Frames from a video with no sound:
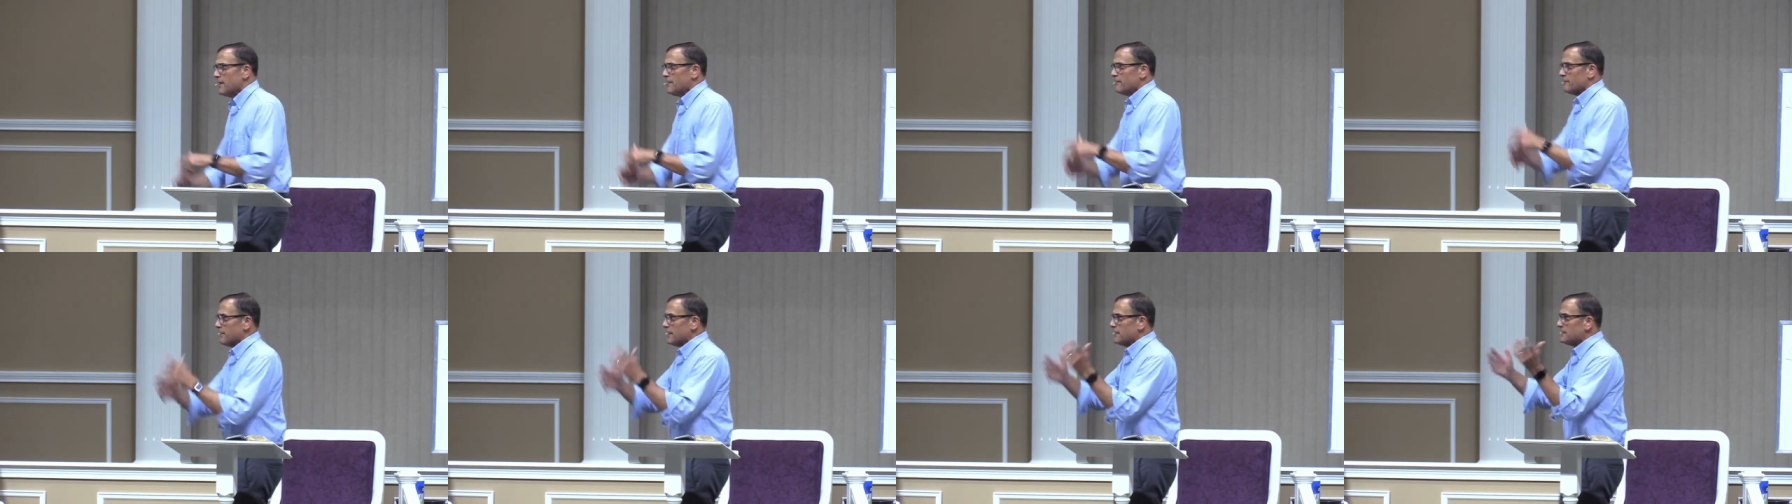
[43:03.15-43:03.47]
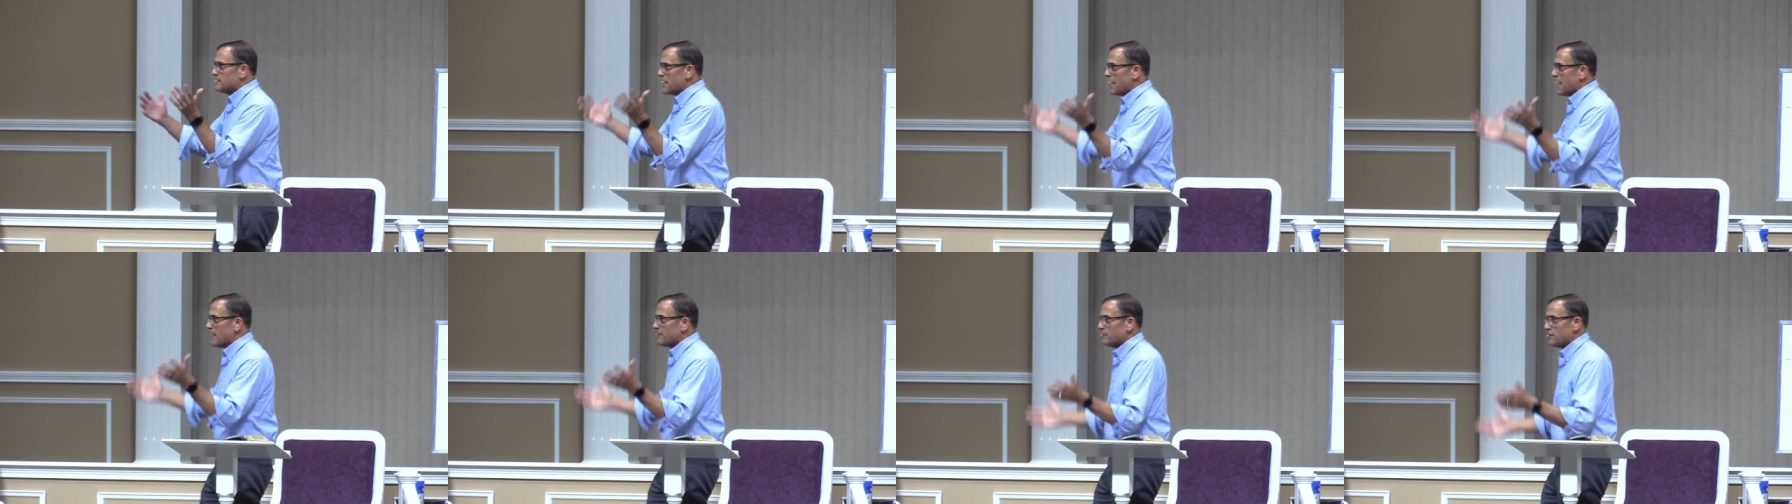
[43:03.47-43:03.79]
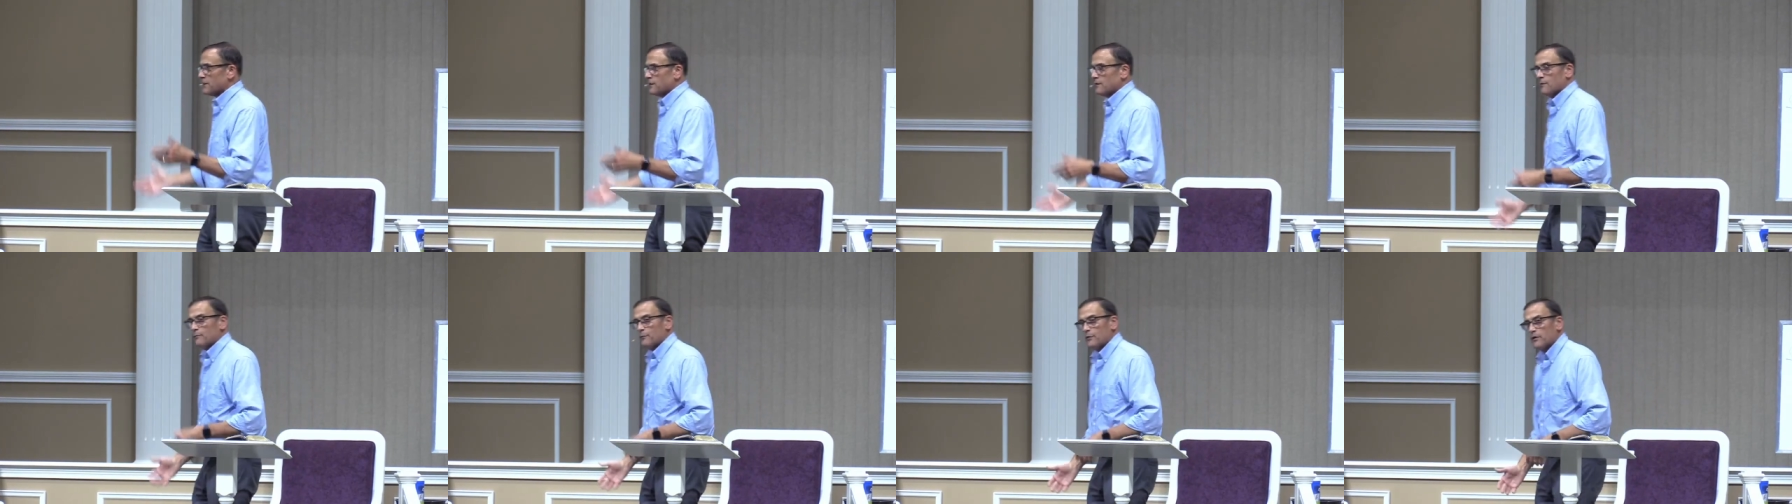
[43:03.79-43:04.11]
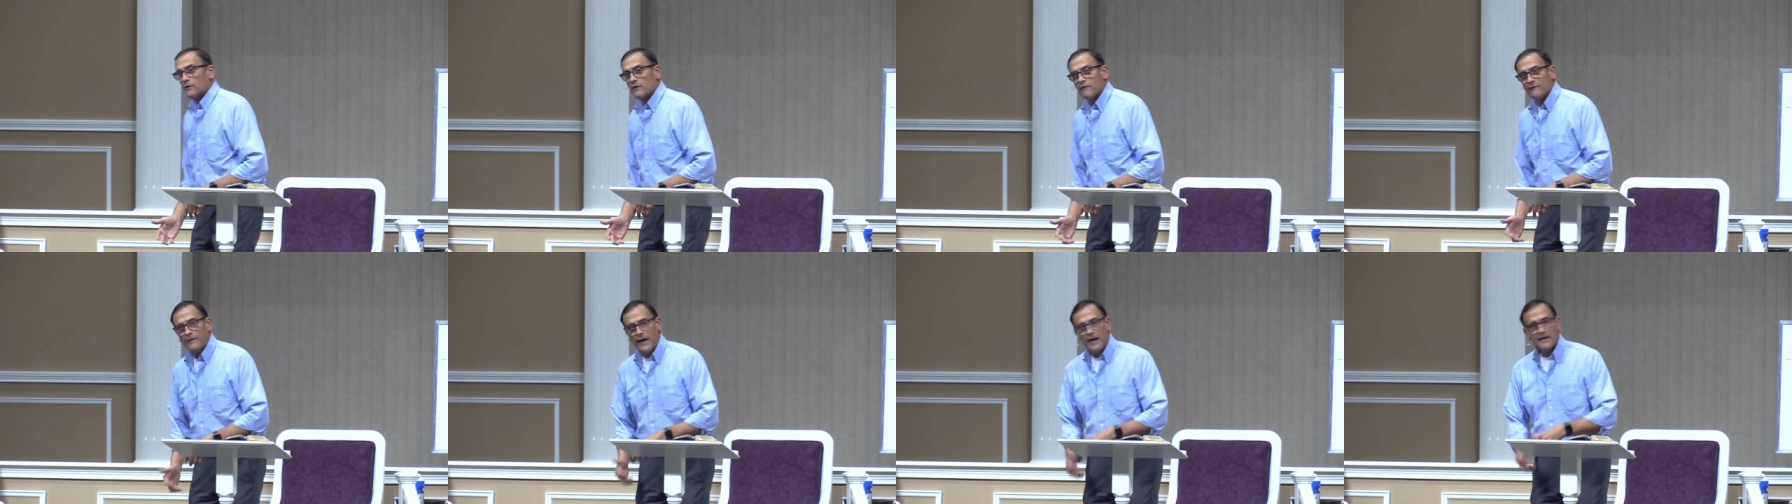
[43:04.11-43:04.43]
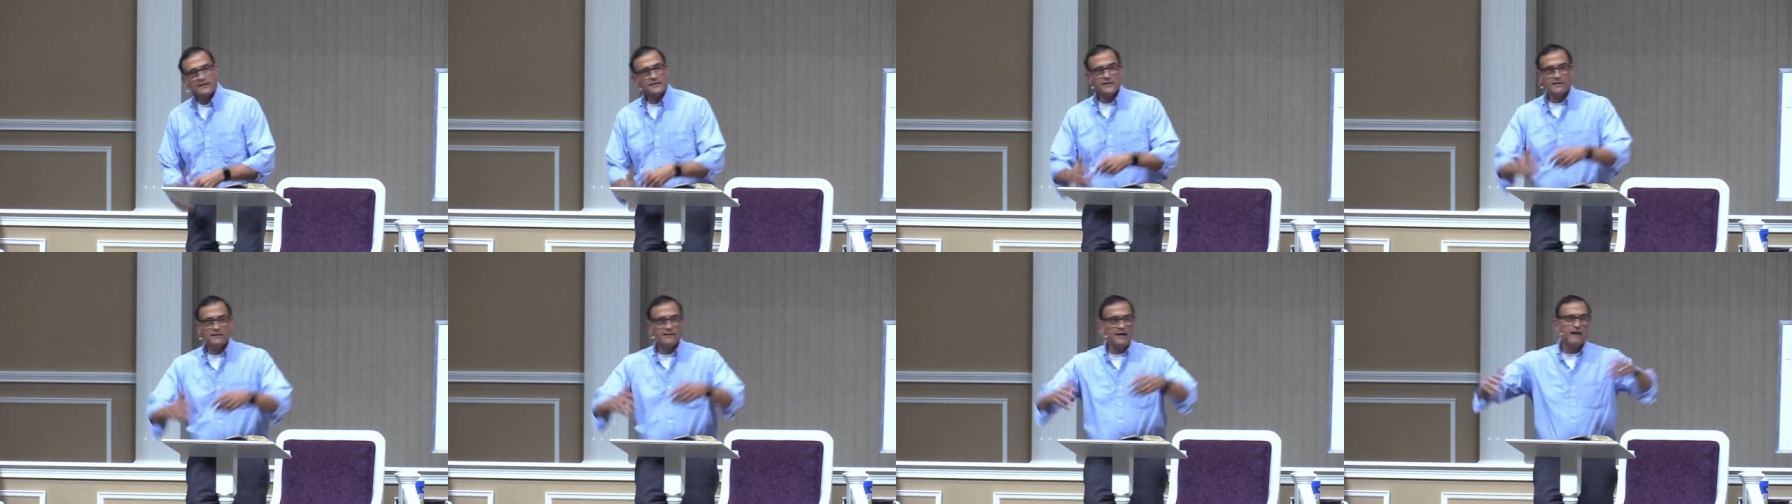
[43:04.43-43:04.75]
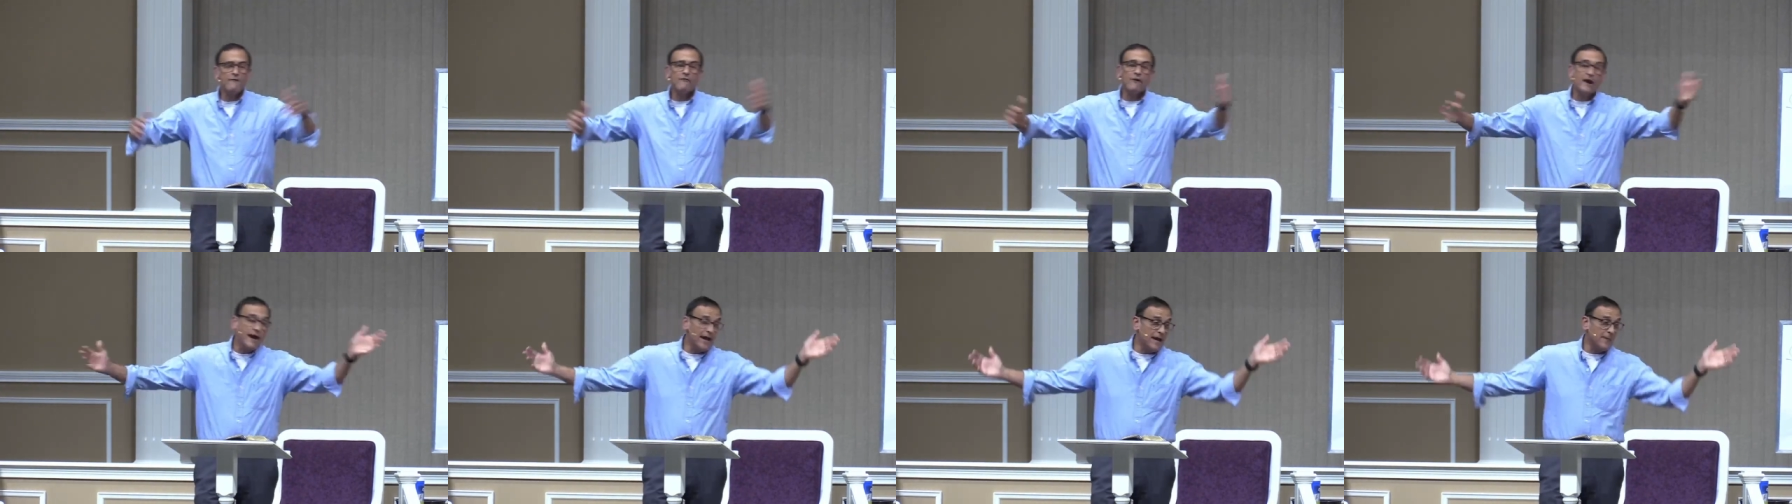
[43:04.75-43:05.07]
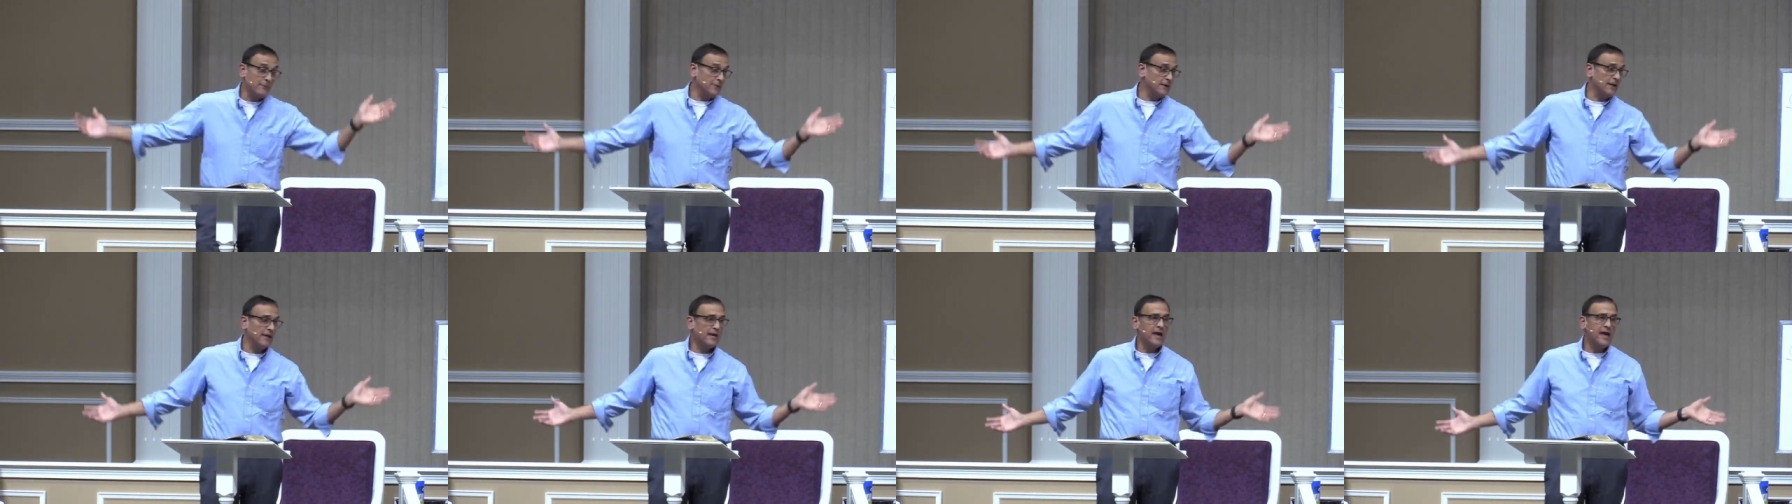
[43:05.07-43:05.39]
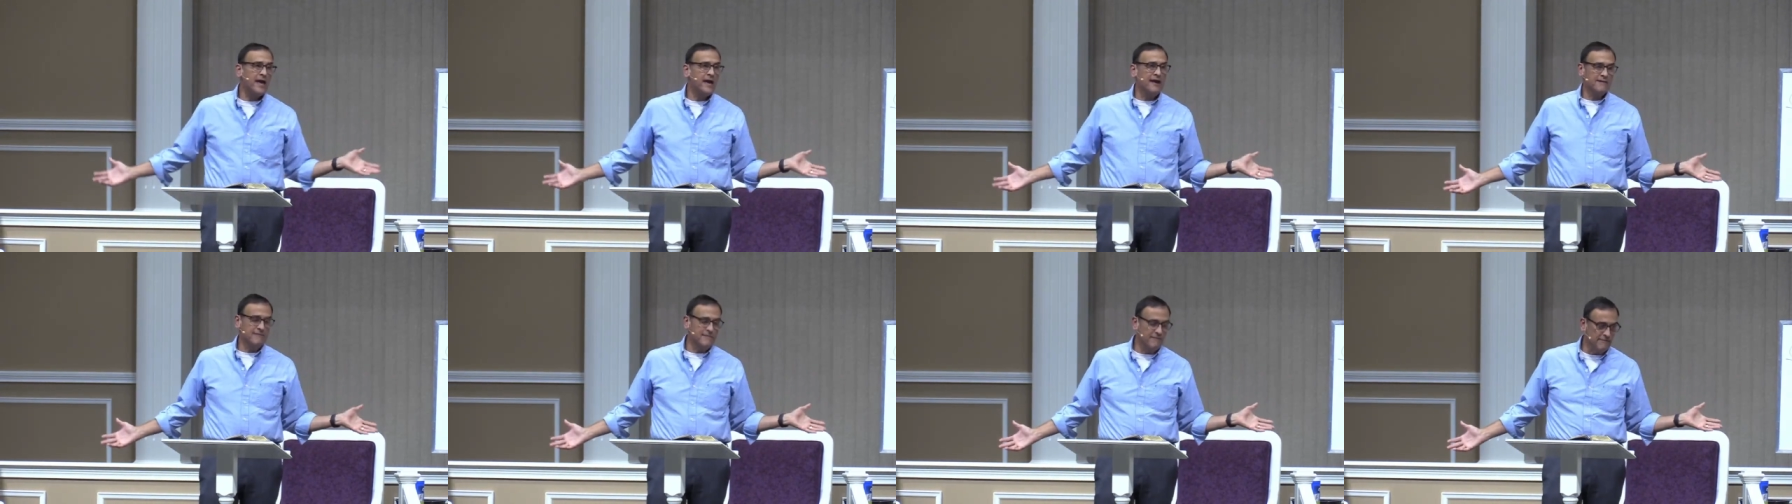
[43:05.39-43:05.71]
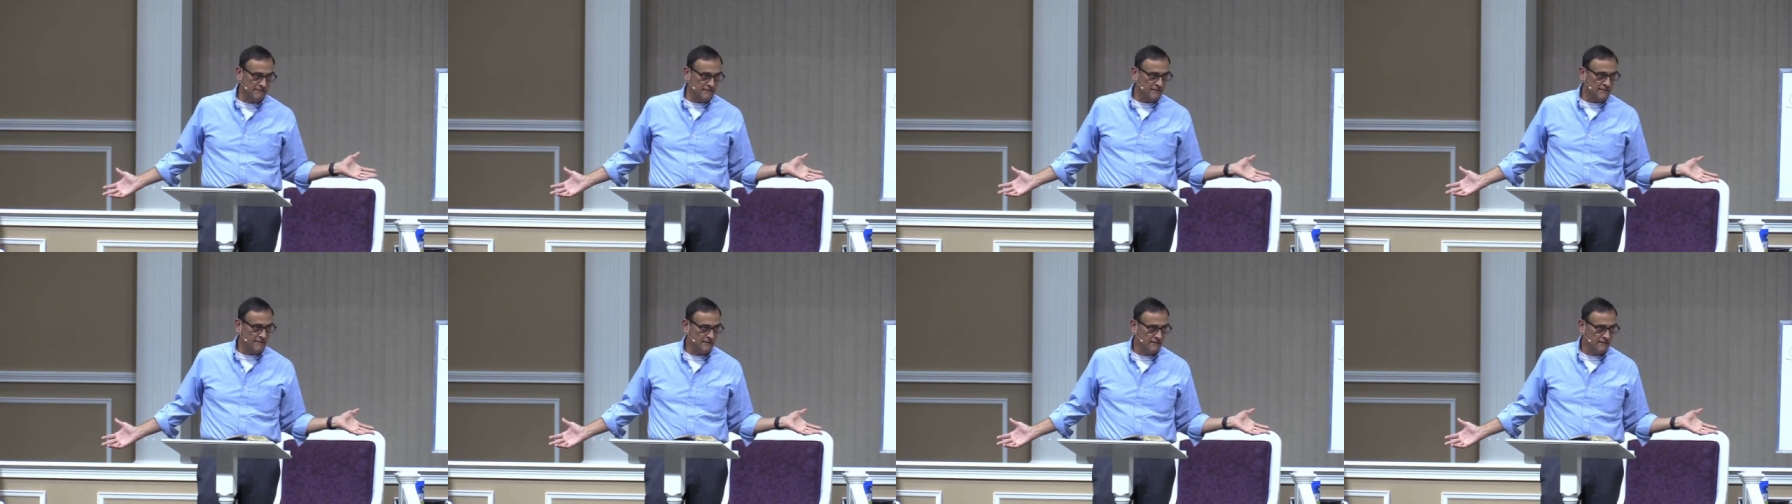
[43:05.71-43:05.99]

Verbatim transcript: Things happen in the book of Acts that never happen again.